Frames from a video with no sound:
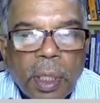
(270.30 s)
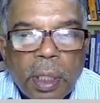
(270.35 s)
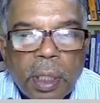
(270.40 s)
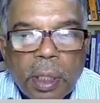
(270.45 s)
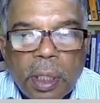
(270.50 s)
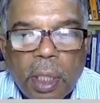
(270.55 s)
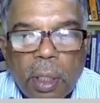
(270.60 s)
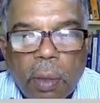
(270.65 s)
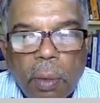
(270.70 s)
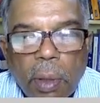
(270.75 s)

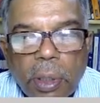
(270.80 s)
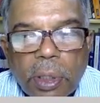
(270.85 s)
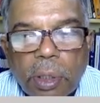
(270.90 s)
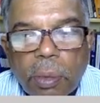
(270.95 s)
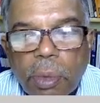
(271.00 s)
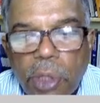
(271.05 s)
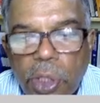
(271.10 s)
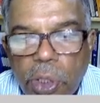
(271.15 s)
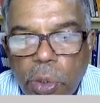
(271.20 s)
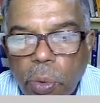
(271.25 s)
There are some
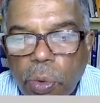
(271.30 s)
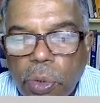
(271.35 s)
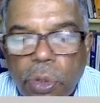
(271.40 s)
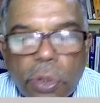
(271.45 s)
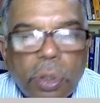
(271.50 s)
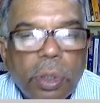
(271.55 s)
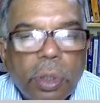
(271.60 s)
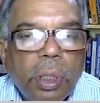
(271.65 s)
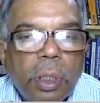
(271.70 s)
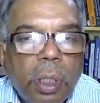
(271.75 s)

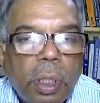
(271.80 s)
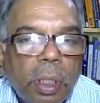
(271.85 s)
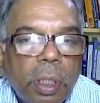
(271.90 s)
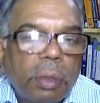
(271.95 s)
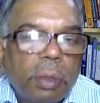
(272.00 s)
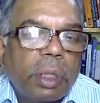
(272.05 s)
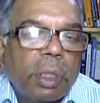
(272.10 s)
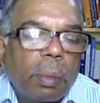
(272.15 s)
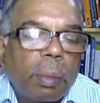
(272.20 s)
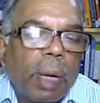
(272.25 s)
issues
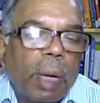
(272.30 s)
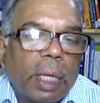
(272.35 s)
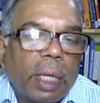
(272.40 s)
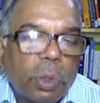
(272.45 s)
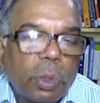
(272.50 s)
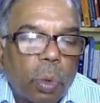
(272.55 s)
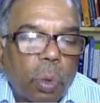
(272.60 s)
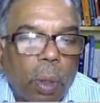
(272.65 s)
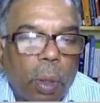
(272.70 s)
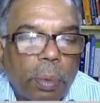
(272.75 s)
with the
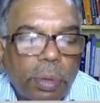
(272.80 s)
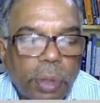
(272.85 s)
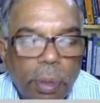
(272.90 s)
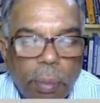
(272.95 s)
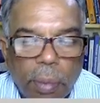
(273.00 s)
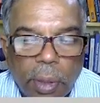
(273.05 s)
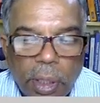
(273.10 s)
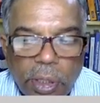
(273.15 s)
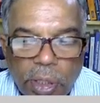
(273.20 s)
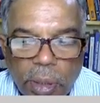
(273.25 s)
Black-Scholes option
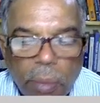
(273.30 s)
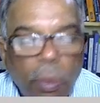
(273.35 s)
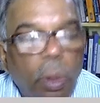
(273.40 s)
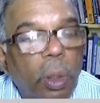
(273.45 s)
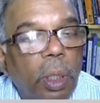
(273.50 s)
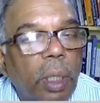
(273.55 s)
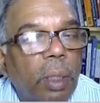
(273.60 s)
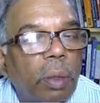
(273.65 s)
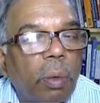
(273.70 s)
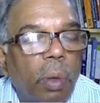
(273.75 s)
pricing
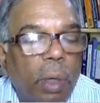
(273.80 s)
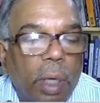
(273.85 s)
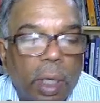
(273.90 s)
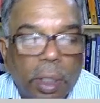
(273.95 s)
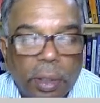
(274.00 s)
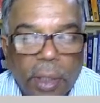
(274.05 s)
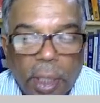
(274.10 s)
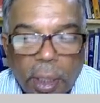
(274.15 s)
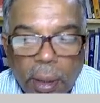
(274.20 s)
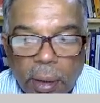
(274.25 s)
model. What are
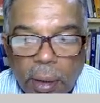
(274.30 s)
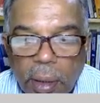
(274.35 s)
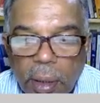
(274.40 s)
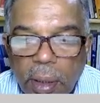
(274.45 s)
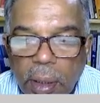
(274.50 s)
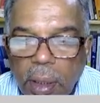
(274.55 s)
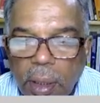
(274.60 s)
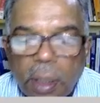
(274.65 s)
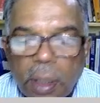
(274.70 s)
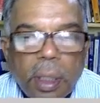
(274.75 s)
they?
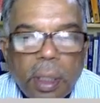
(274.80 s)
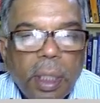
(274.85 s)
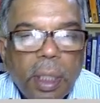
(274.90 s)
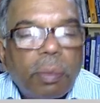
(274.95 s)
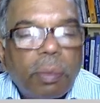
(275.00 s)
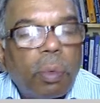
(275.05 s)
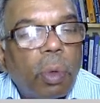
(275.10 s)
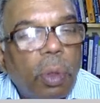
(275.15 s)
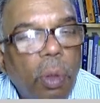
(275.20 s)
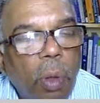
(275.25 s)
It
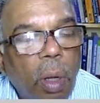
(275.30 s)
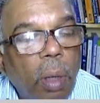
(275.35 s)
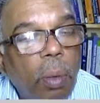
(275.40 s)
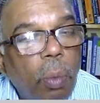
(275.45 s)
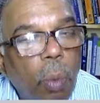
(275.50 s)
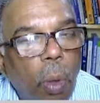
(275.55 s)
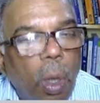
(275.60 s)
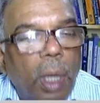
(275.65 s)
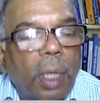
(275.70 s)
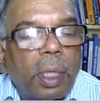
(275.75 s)
will not
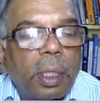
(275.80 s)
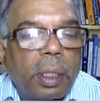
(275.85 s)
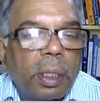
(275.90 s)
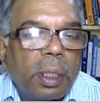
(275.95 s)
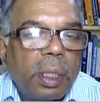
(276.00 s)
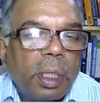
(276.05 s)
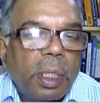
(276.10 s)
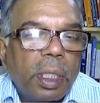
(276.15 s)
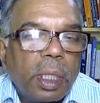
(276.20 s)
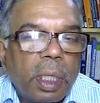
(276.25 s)
work
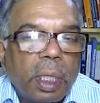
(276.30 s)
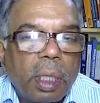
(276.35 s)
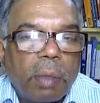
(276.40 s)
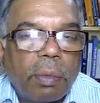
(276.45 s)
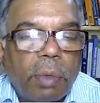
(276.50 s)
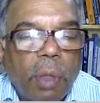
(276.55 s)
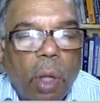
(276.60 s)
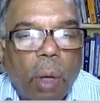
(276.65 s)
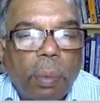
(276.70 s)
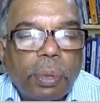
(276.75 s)

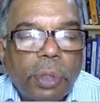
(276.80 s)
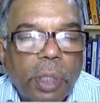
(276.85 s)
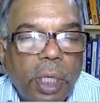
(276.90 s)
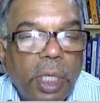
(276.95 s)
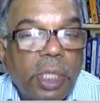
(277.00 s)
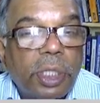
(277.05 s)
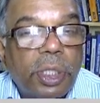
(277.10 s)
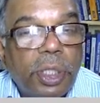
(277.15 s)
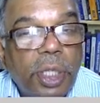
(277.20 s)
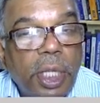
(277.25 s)
if the option
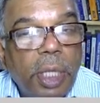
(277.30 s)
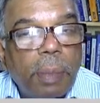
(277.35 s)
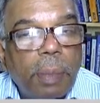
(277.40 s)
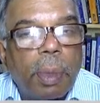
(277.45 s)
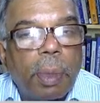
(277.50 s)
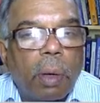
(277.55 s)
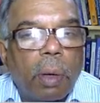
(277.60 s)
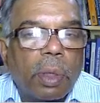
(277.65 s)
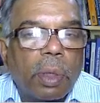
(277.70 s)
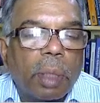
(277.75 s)
is deep
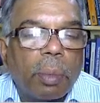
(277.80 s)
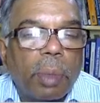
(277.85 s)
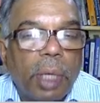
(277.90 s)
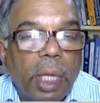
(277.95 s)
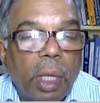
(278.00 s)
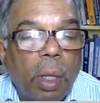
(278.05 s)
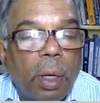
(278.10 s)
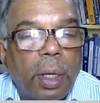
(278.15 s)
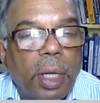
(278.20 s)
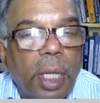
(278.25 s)
out of the
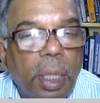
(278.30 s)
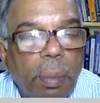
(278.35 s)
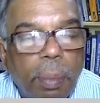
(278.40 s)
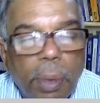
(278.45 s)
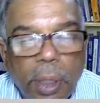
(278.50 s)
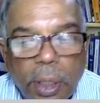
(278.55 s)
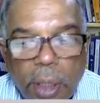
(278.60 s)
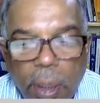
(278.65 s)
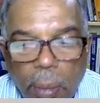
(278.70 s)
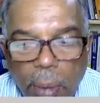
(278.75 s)
money or deep
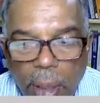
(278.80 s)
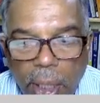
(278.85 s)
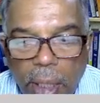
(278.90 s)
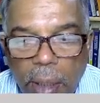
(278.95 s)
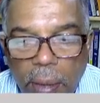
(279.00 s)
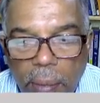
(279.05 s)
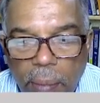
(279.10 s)
in the money.